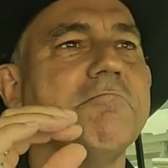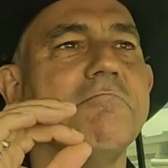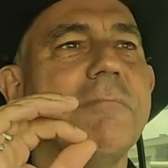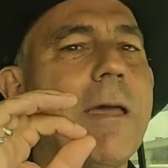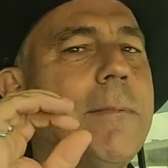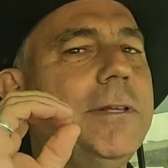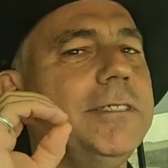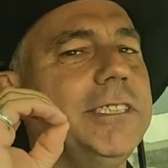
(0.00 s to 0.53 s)

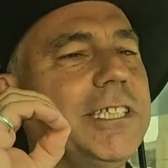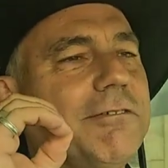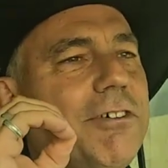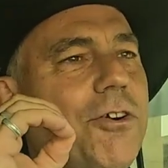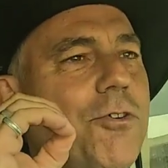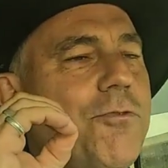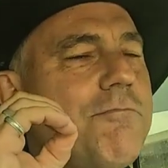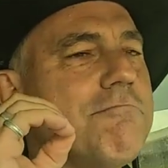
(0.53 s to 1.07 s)
maybe
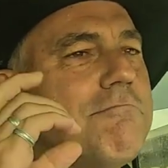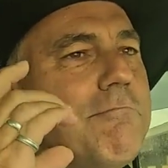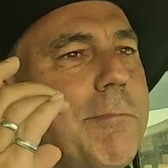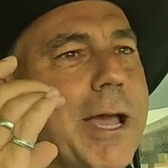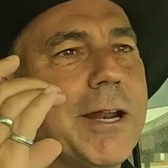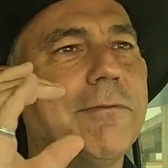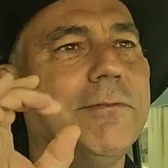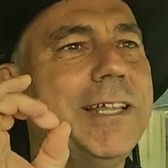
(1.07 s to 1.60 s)
zero,
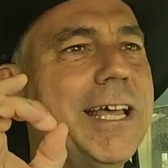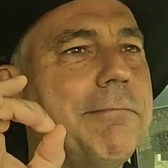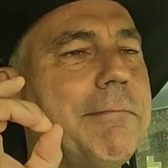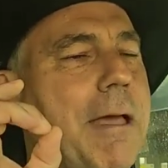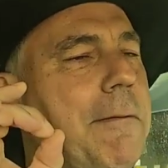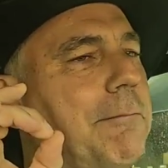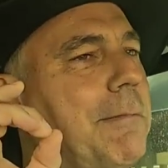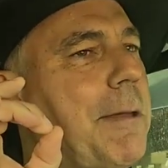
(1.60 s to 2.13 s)

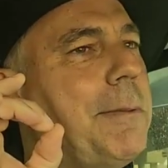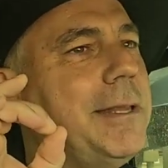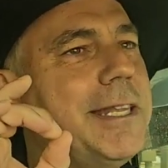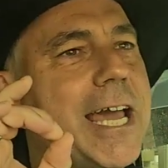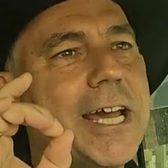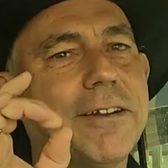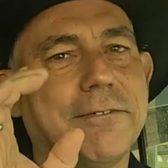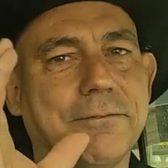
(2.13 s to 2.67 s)
maybe
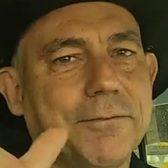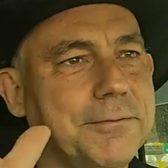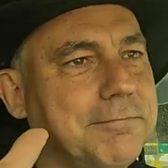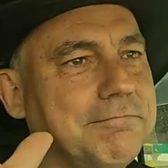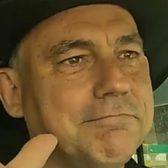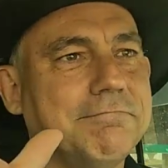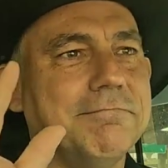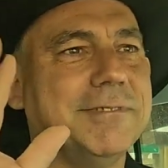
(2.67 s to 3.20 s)
negative,
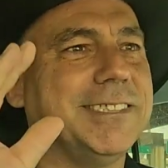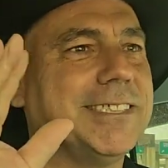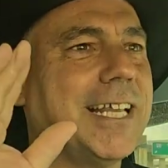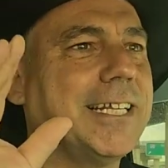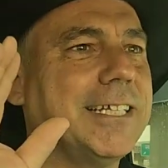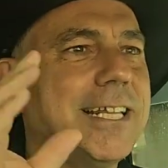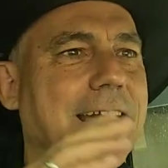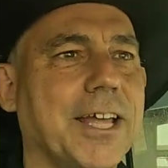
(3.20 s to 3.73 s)

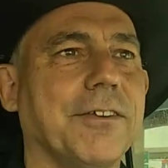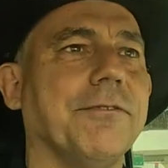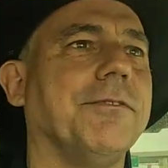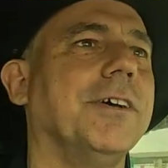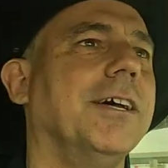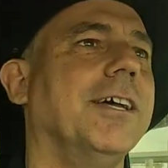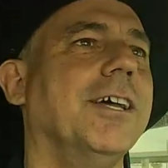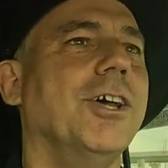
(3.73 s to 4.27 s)
slightly negative,
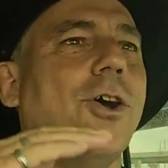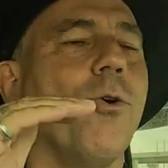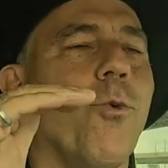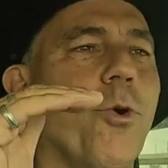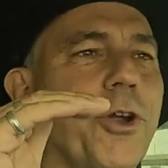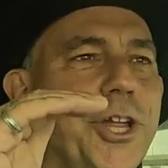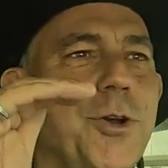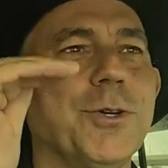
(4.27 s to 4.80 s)

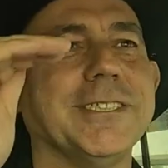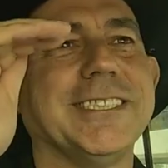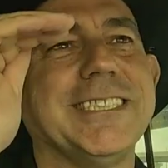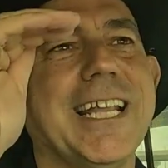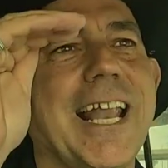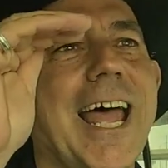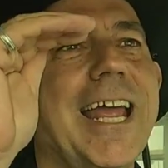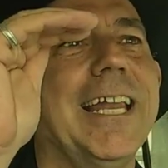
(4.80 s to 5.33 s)
where you would
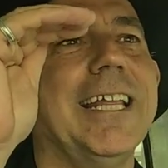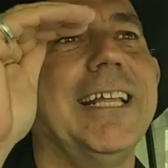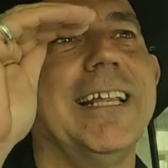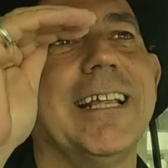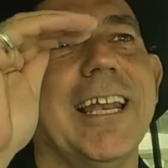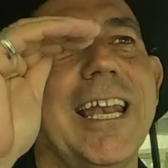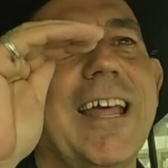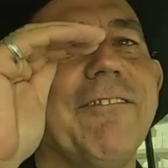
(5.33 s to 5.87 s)
slightly
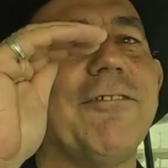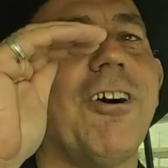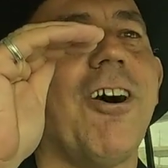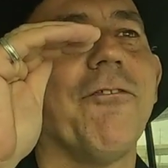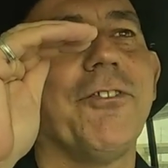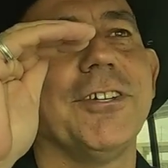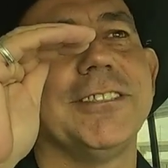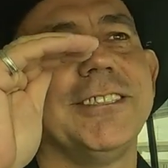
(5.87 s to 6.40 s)
lift
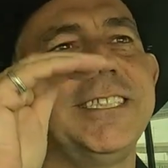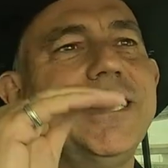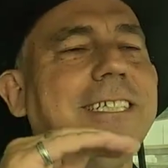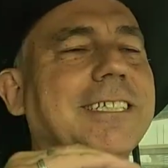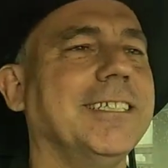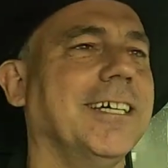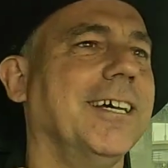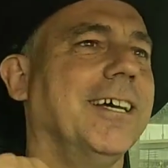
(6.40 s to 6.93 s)
off your seat
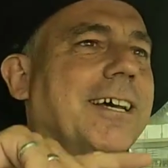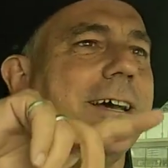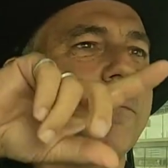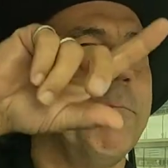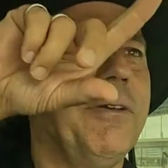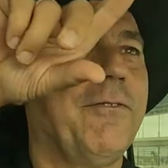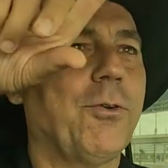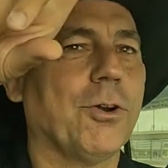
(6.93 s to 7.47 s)

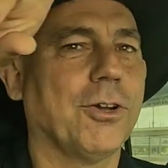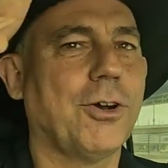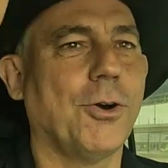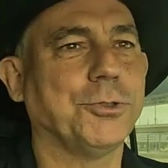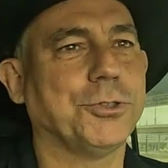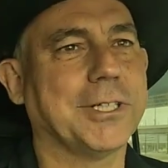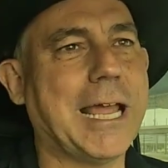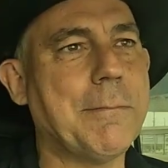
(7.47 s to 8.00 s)
before the
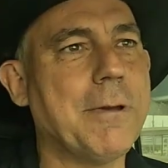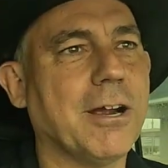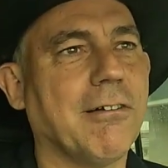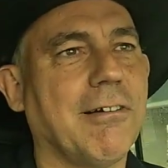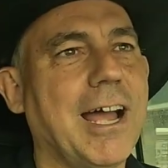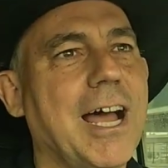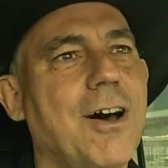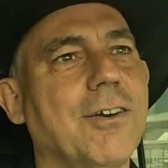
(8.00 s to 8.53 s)
coaster came back
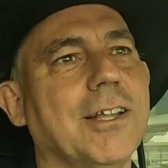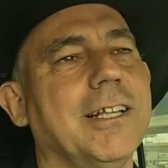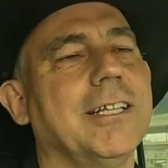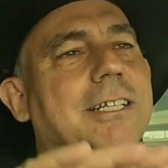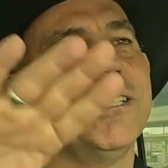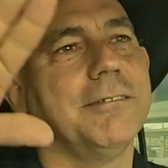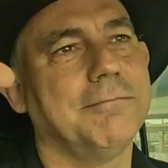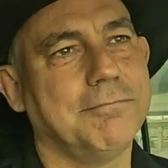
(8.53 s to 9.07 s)
around, and
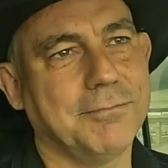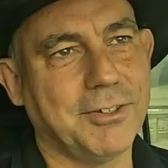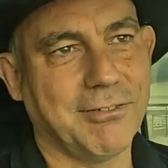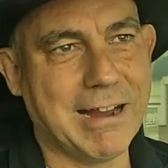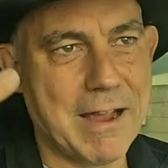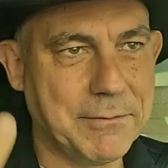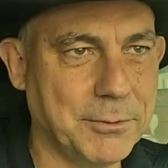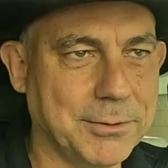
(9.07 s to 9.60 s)
then
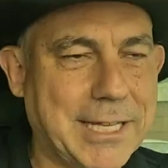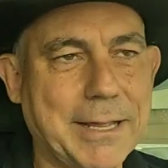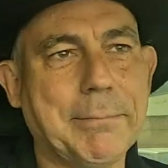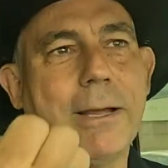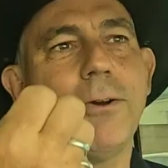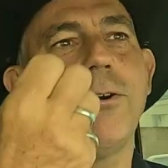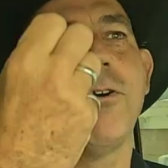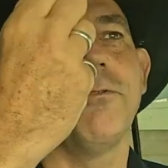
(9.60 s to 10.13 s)
gravity would take
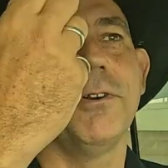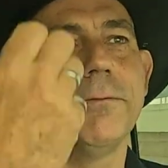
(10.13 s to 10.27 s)
back over